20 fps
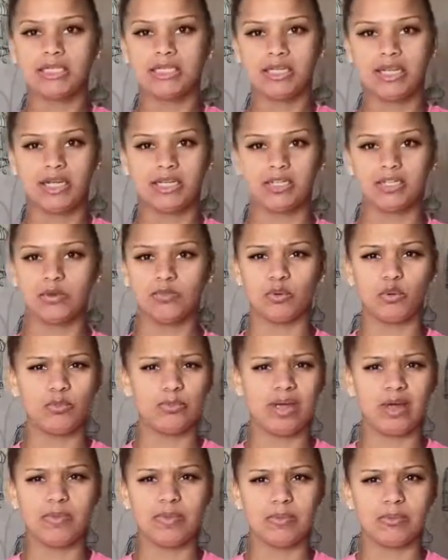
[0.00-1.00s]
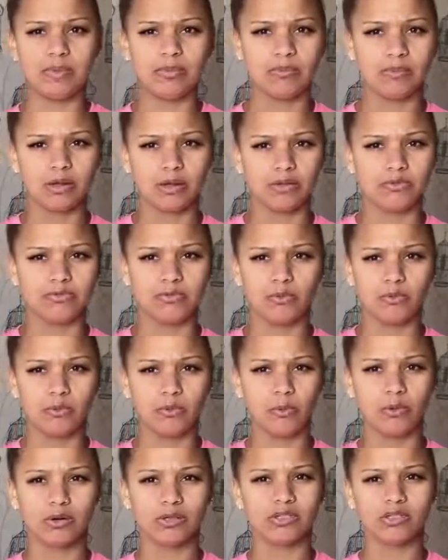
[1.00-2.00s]
Example, me and my mum go for
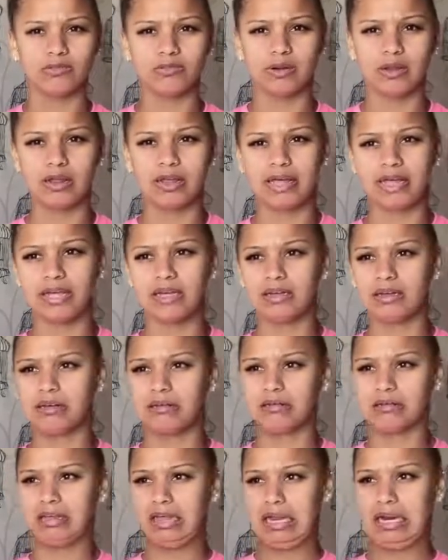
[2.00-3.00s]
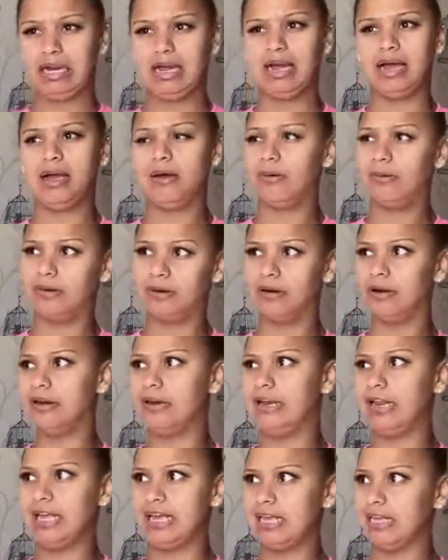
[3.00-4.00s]
walks for like an hour at
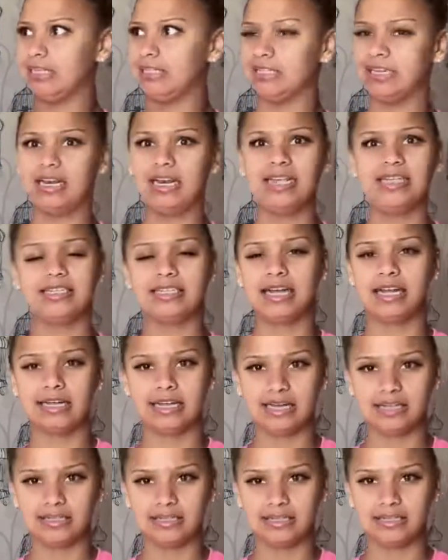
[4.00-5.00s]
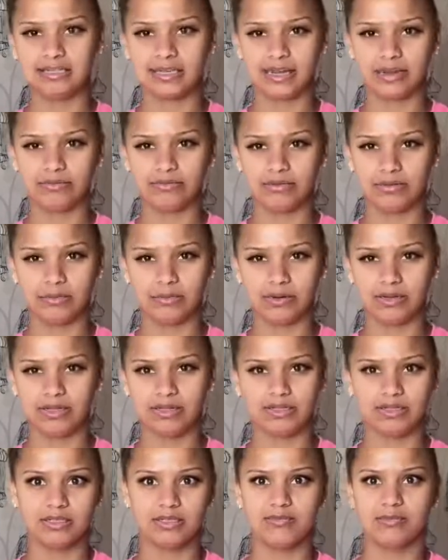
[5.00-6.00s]
least. At least that gets us out for the
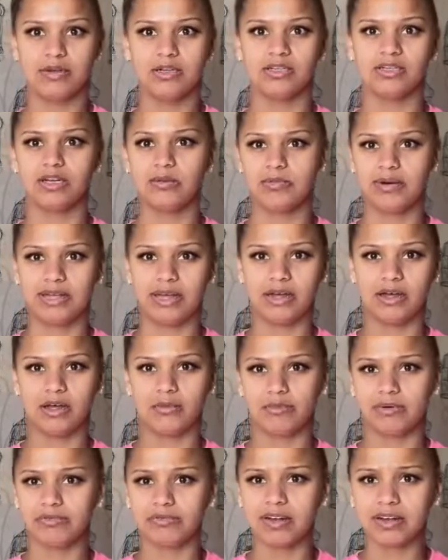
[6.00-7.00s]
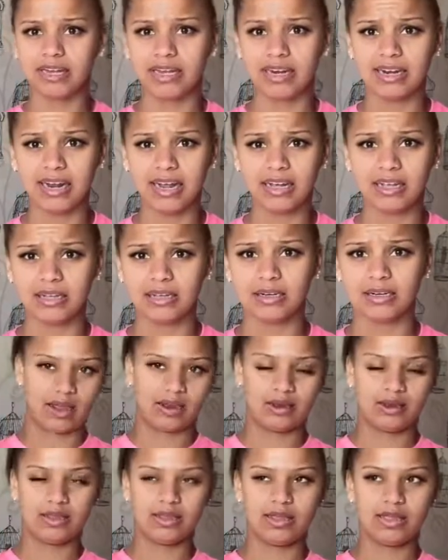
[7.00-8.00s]
once, and by the time we get home, we're fucking knackered.
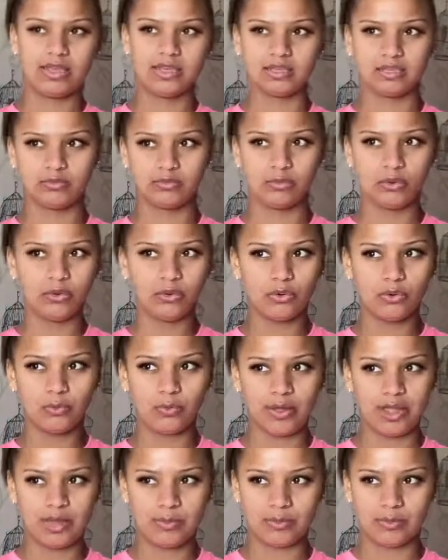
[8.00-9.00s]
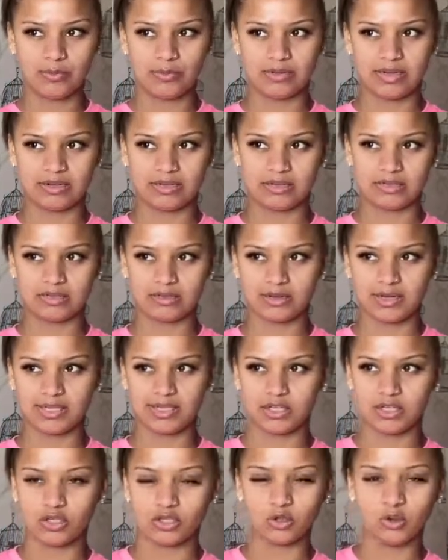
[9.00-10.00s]
And the thing is, the more people that decide
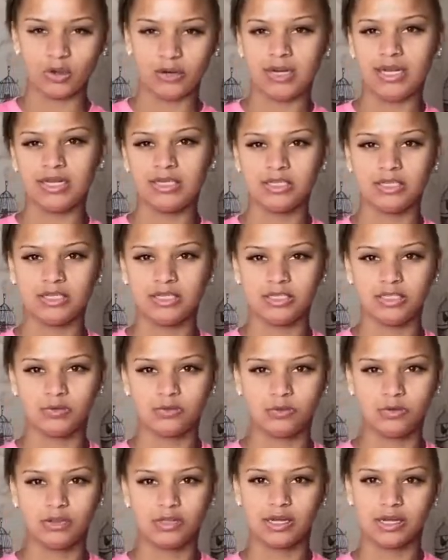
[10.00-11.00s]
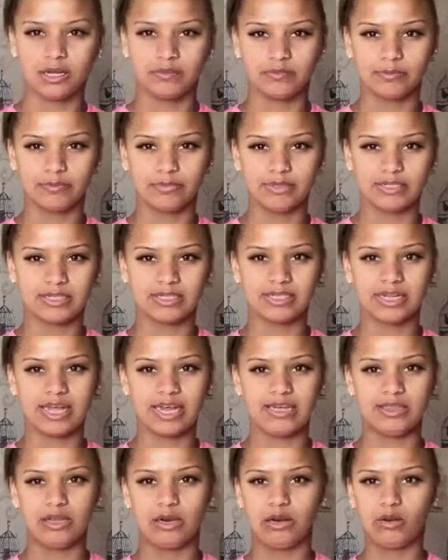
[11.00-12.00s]
to not listen to what the government is
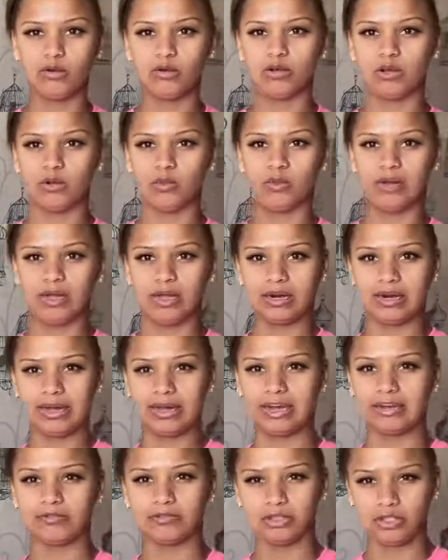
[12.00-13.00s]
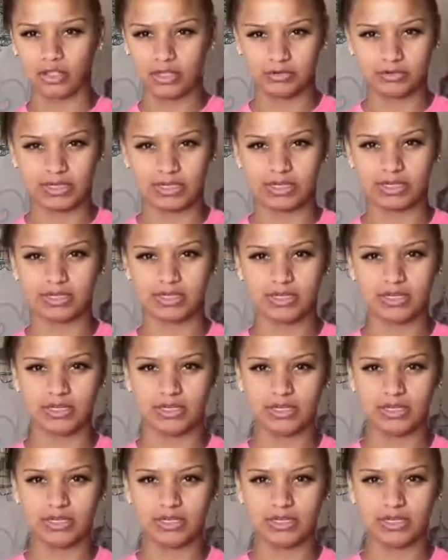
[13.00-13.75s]
saying, the longer we're gonna have to do this.